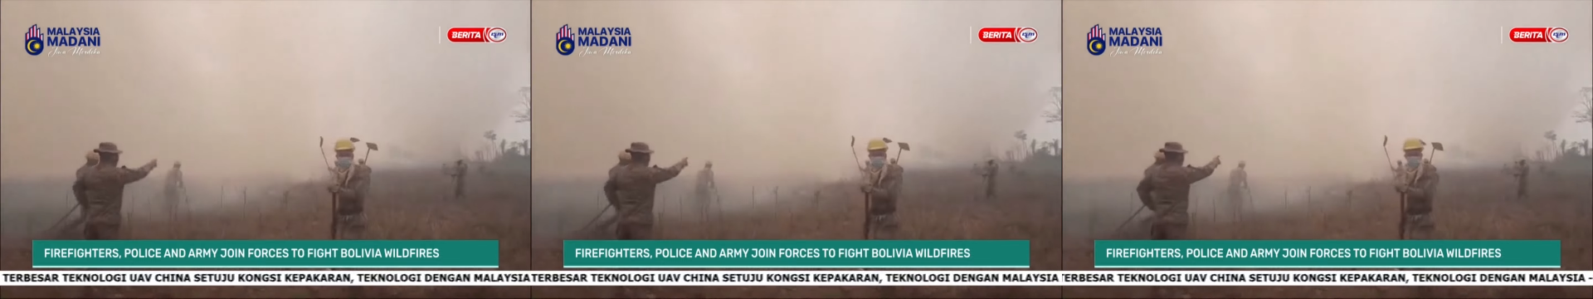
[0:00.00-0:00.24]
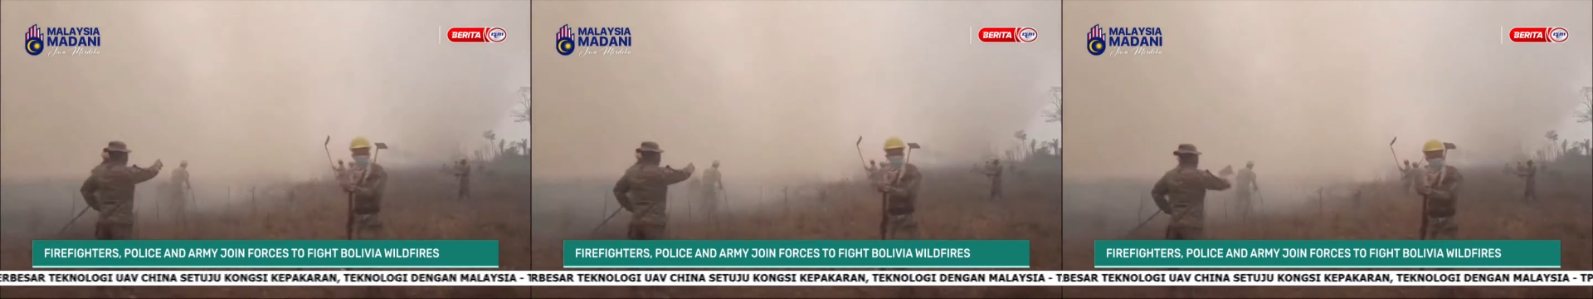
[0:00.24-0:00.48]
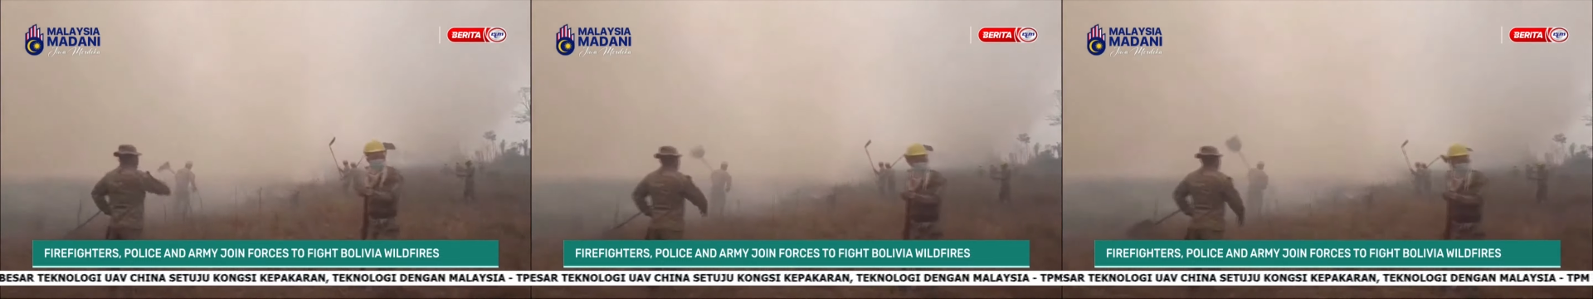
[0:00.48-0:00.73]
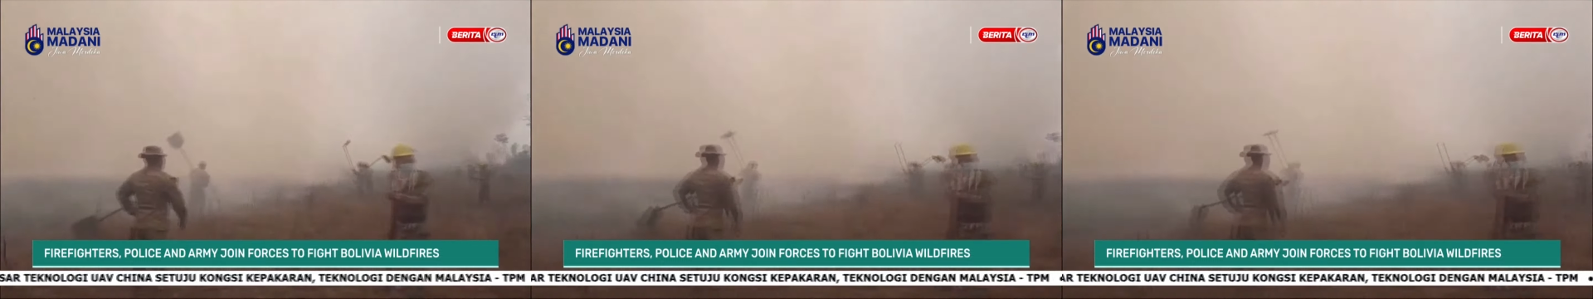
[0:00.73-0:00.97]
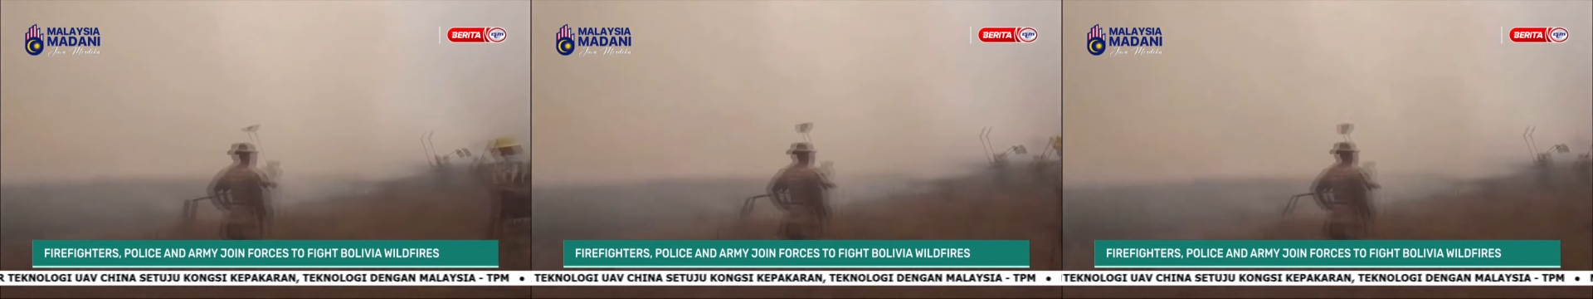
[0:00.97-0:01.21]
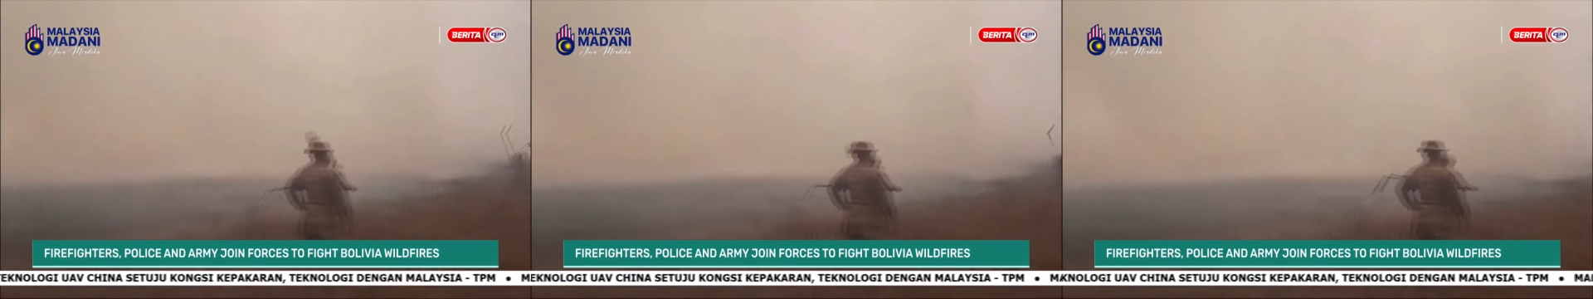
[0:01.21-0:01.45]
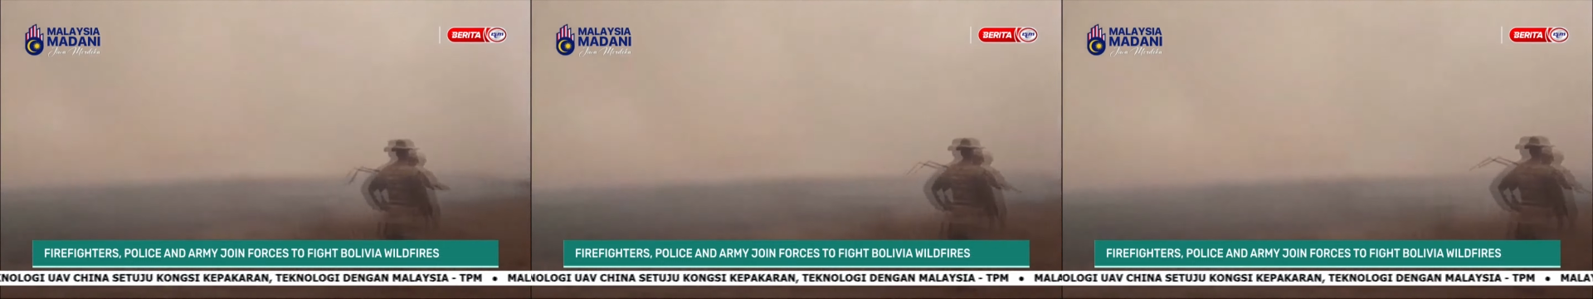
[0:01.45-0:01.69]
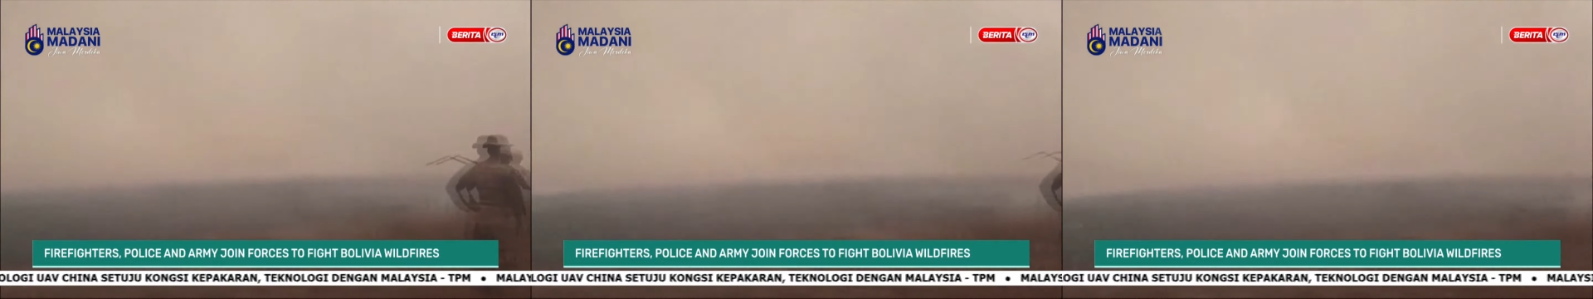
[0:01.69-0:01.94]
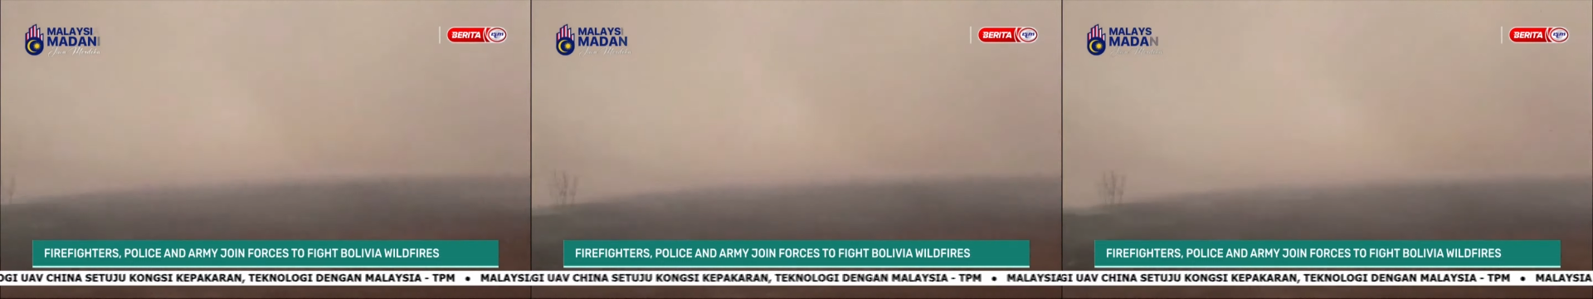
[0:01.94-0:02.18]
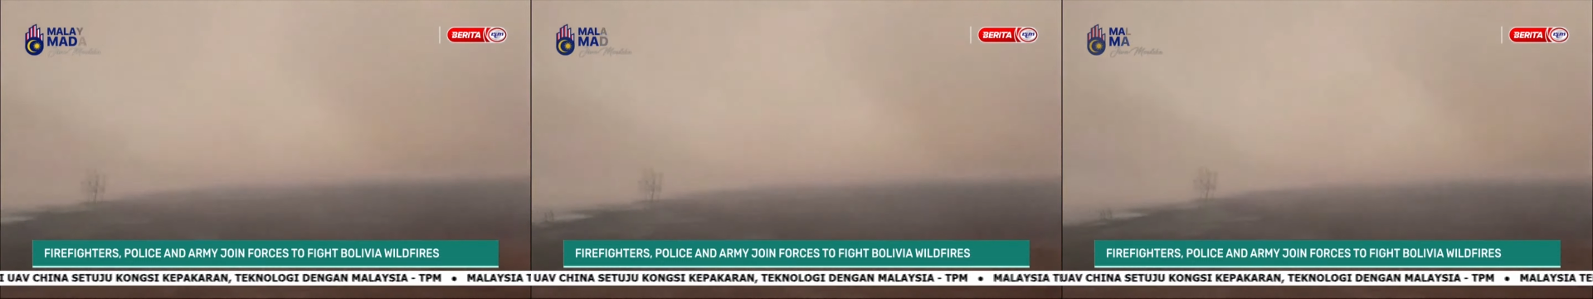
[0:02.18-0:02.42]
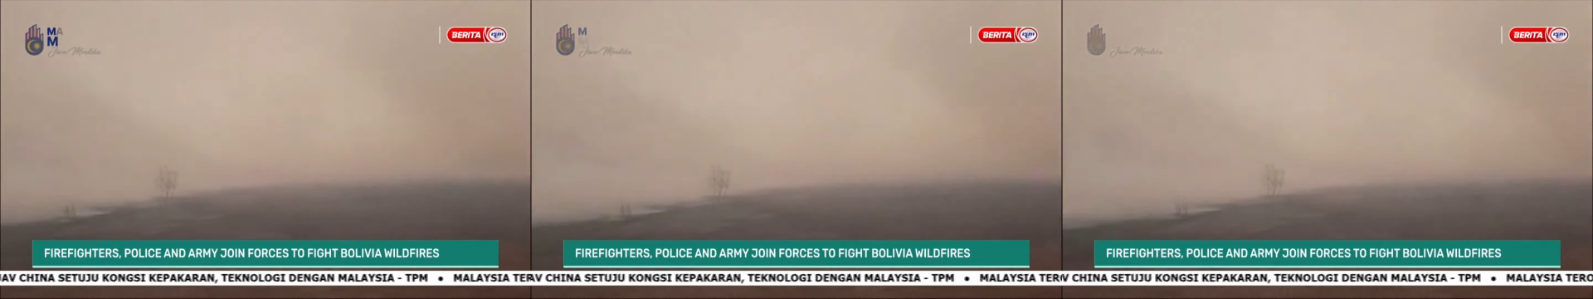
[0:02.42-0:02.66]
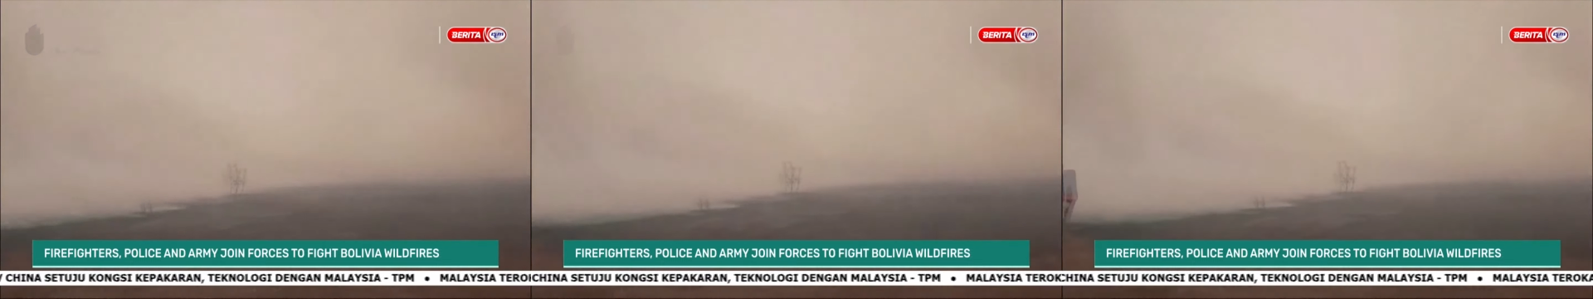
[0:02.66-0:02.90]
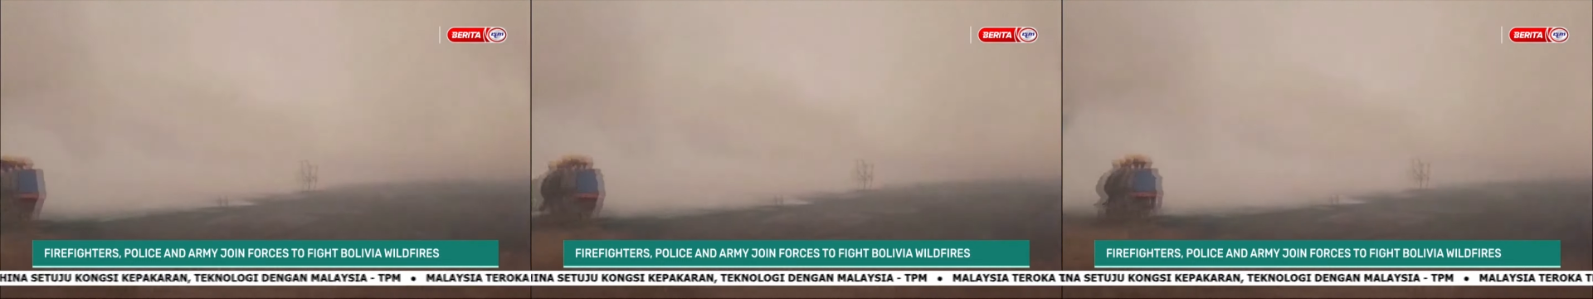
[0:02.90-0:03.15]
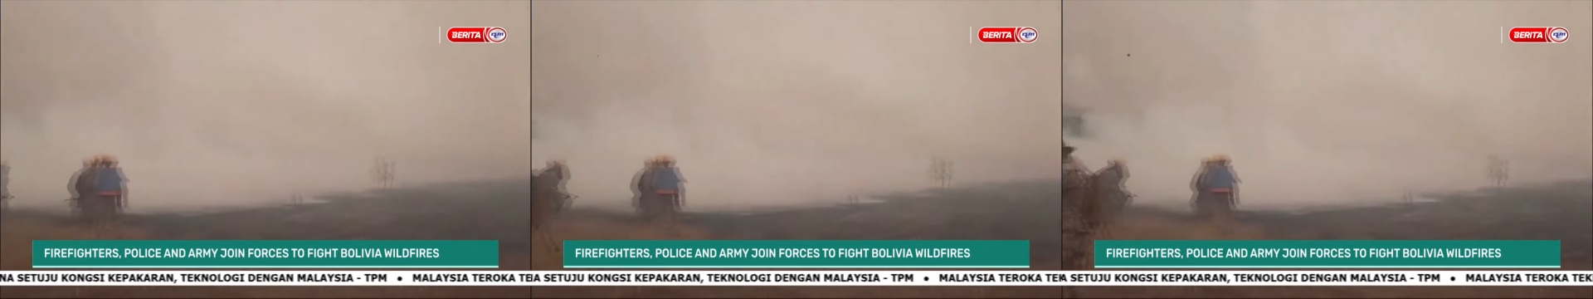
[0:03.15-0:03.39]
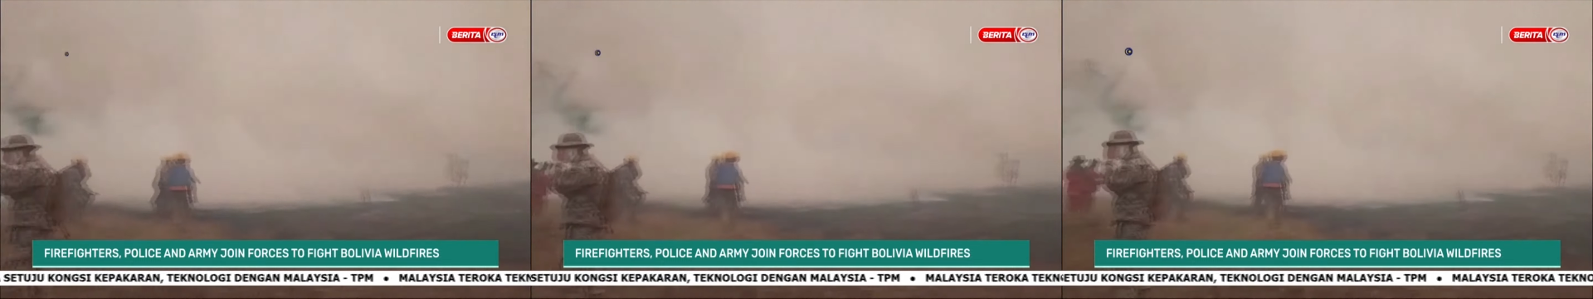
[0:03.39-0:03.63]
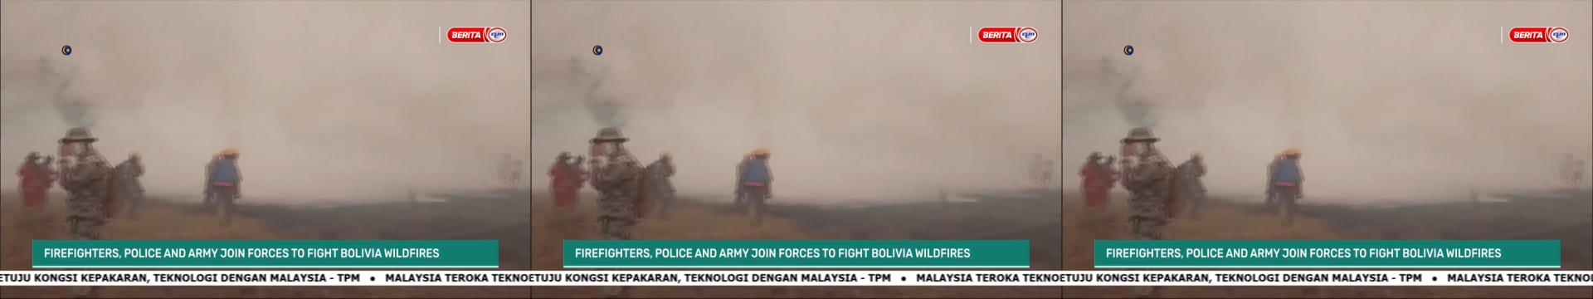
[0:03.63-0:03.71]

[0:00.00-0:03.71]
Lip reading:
(no speaker visible)